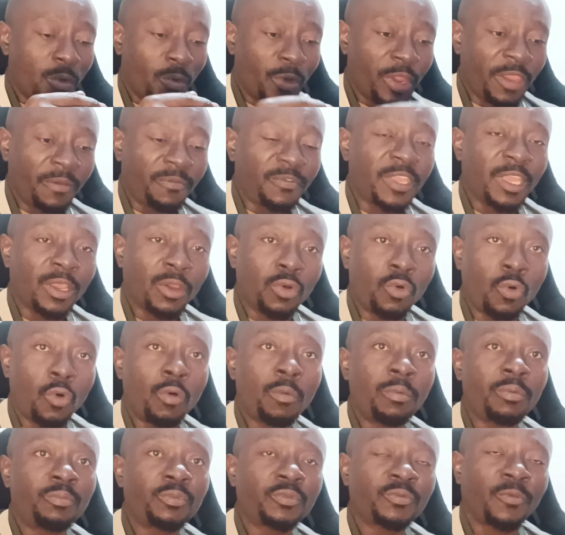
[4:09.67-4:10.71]
if they
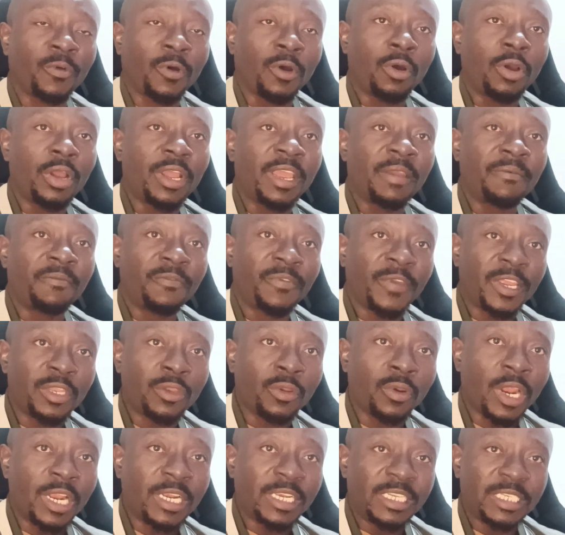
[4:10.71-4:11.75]
go for
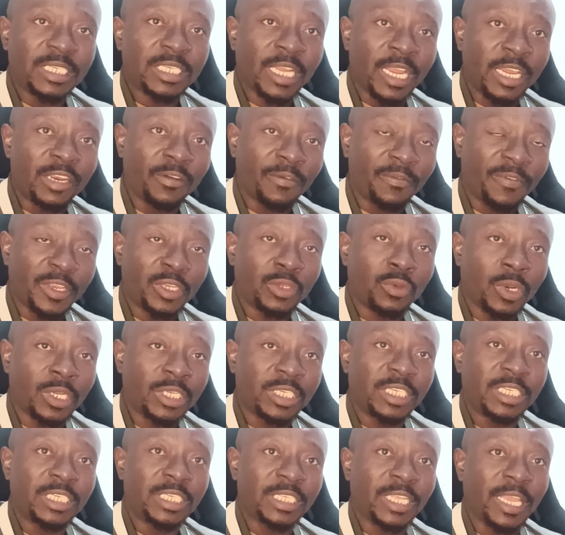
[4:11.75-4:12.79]
this kind of federal
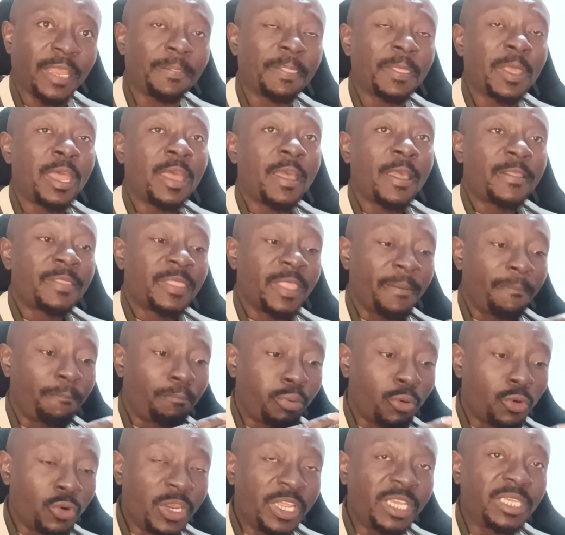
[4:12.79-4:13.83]
system, the
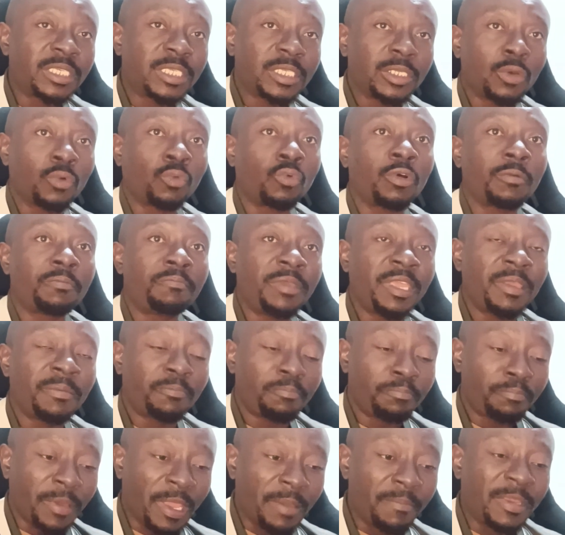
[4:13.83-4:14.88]
police will be
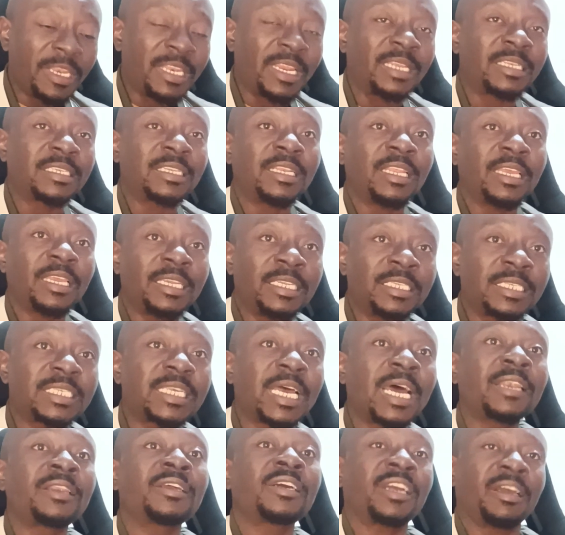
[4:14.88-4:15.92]
permanently in
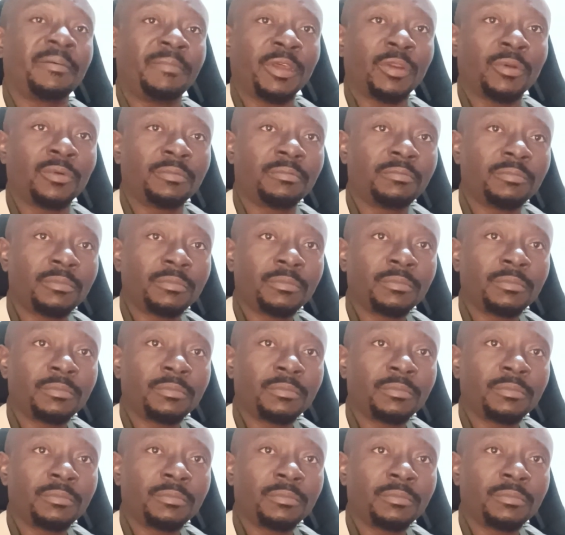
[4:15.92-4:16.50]
Southern Cameroon.